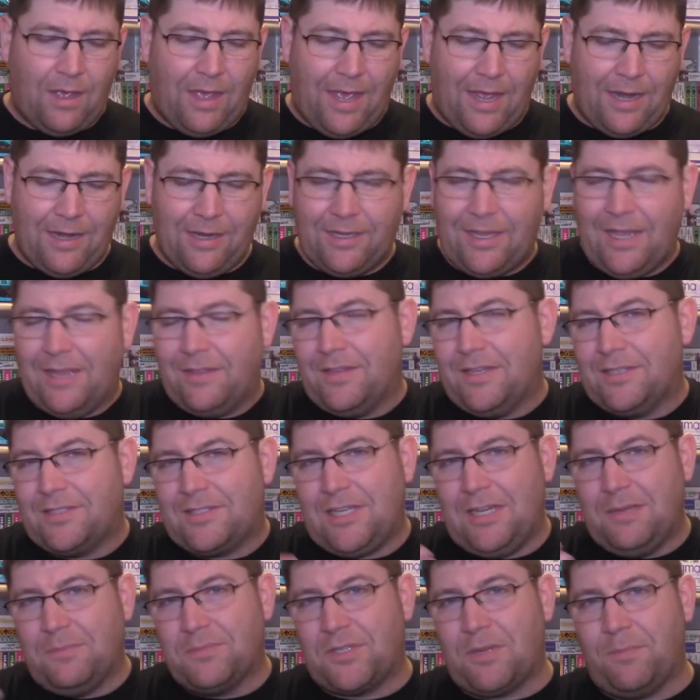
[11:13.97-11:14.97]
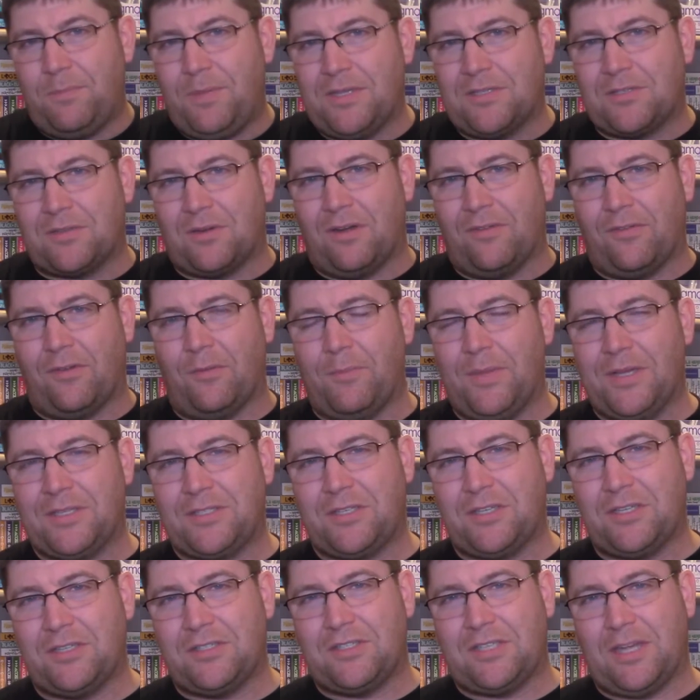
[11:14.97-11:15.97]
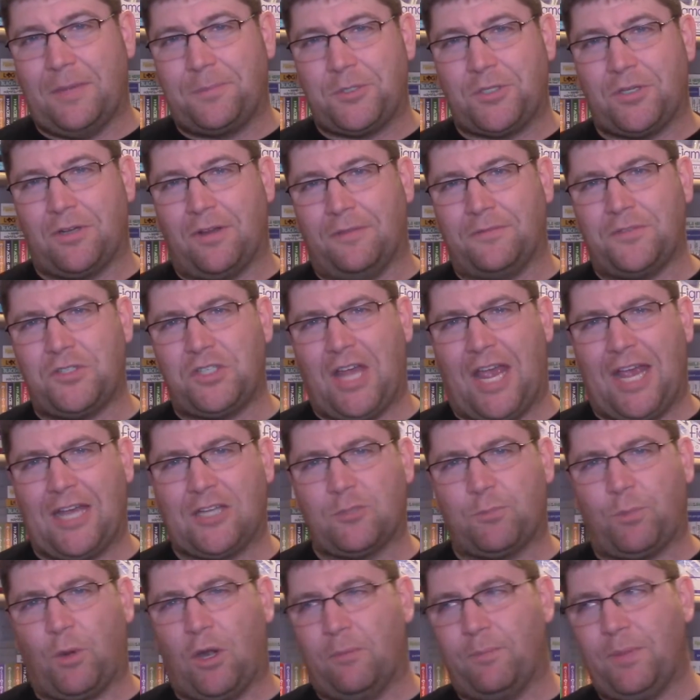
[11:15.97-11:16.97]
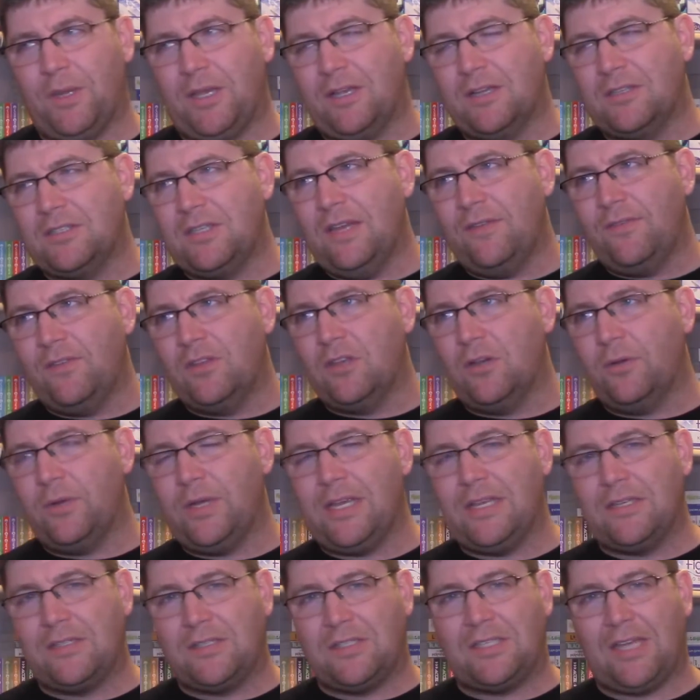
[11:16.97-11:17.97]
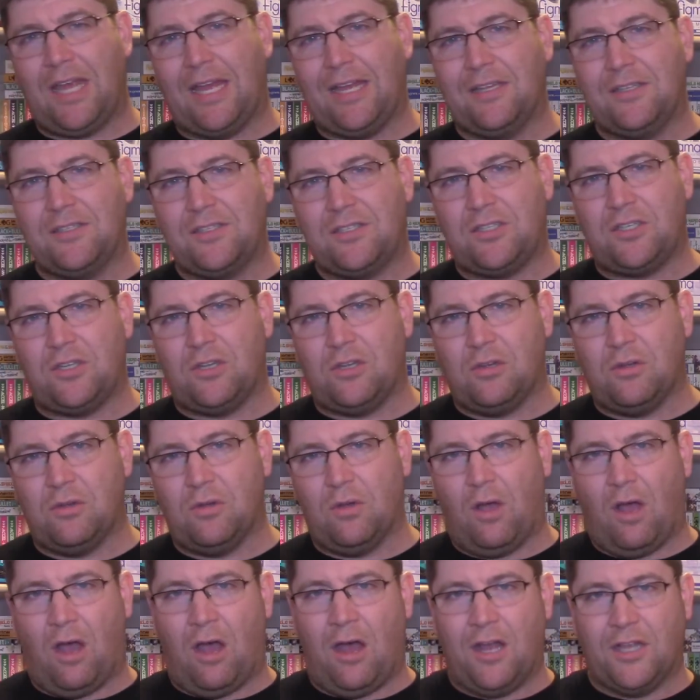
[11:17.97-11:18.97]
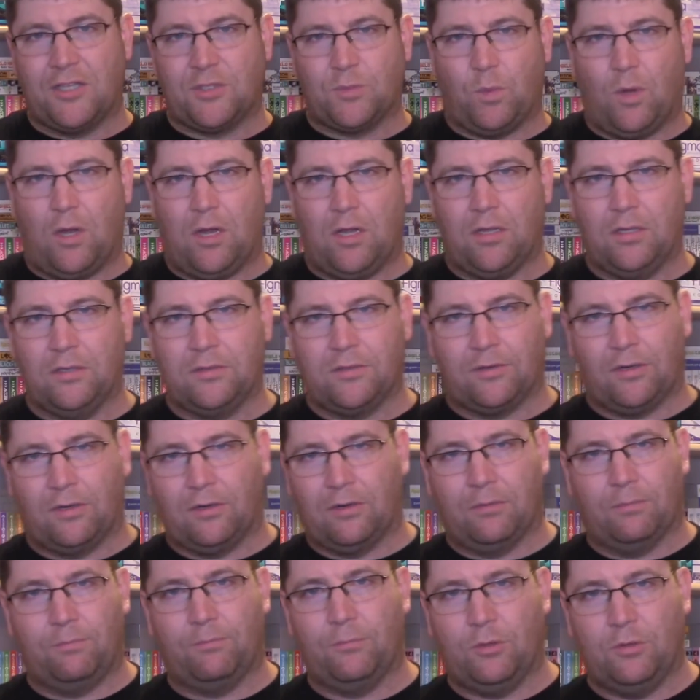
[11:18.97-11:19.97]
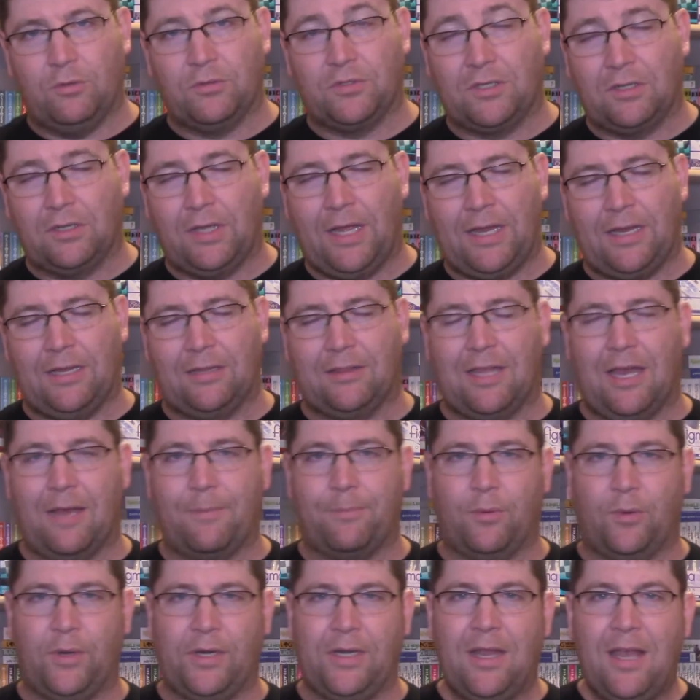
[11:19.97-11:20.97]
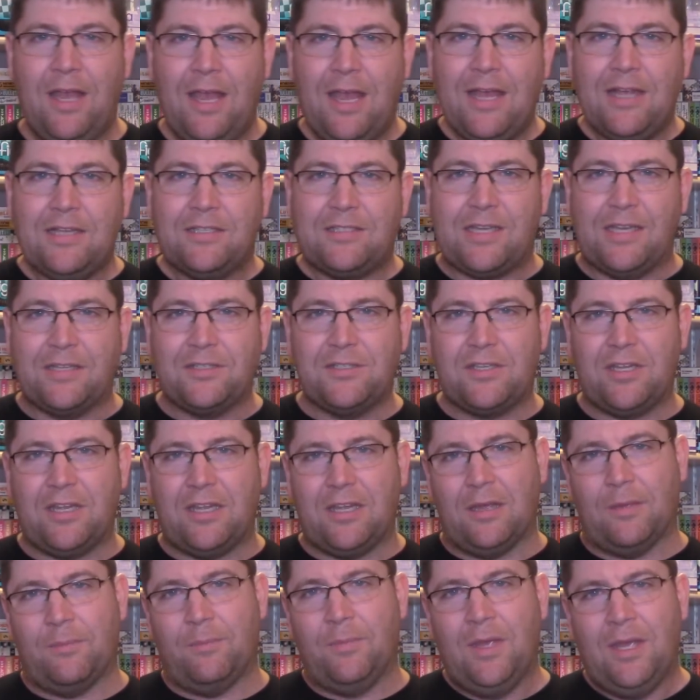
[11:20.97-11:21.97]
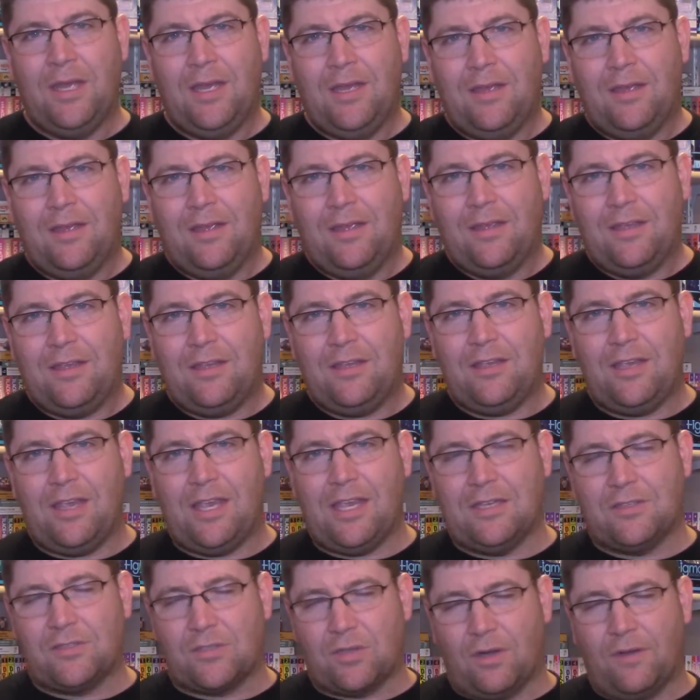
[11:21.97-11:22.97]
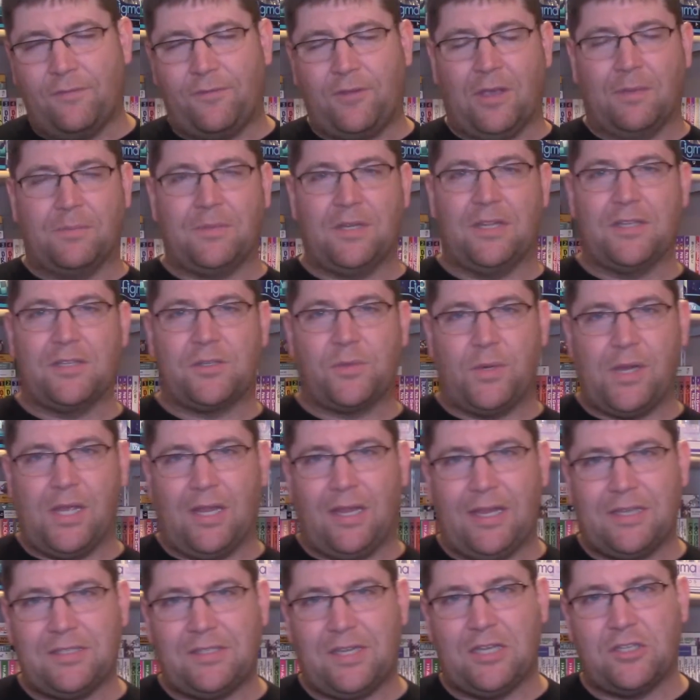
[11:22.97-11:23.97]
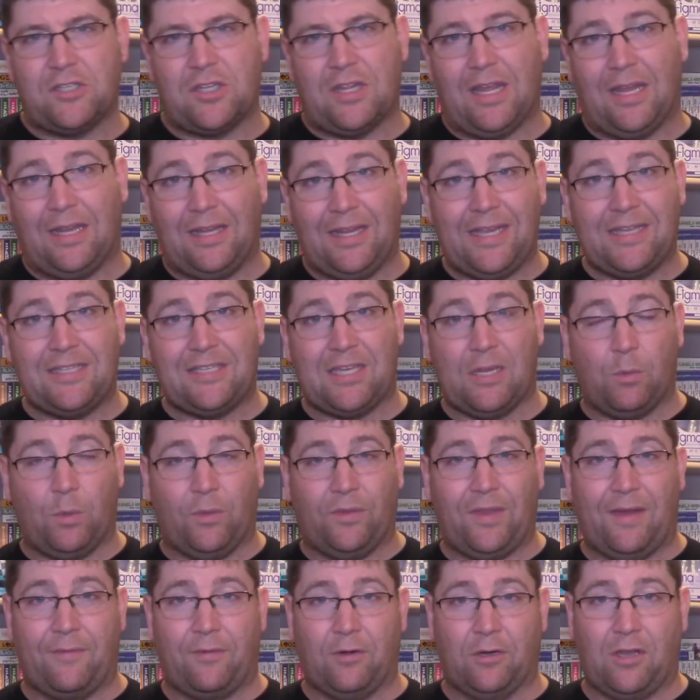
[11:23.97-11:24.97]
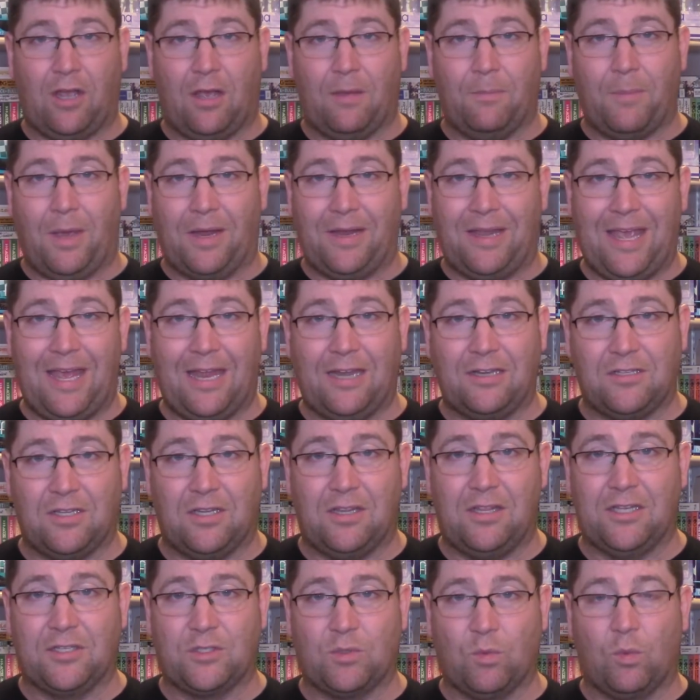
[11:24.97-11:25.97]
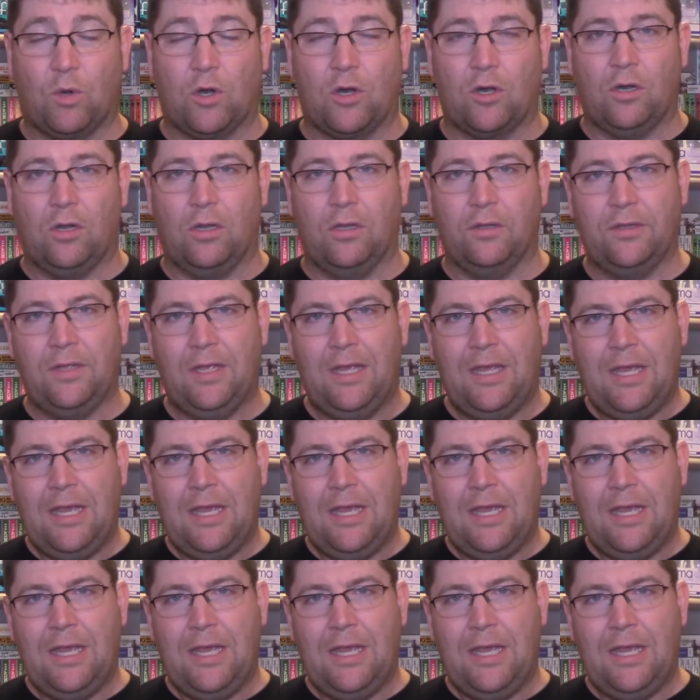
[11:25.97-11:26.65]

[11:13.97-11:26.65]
And again, this seems to be sort of a misconception of Jack's part because even though he says to Oswald, or who's Glenn at that point, says to him, he's sort of come to this realization that Lacie will never come again to this world.